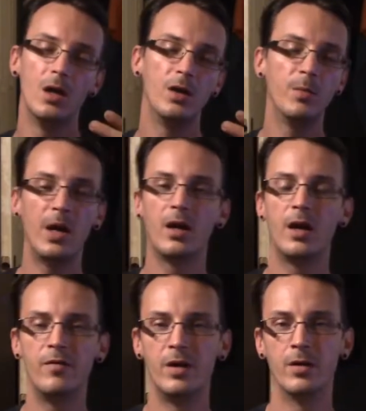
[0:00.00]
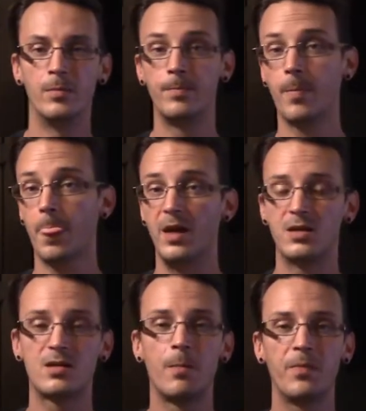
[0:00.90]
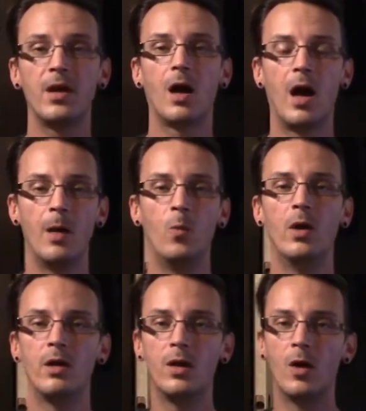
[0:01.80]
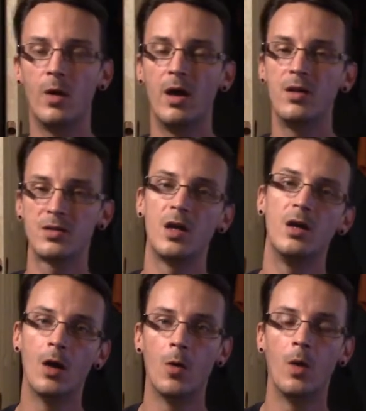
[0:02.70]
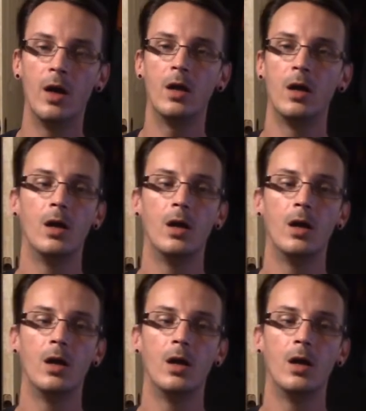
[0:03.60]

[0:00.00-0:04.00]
You may not even hear them. It's something I'm willing to go ahead and say, you know what?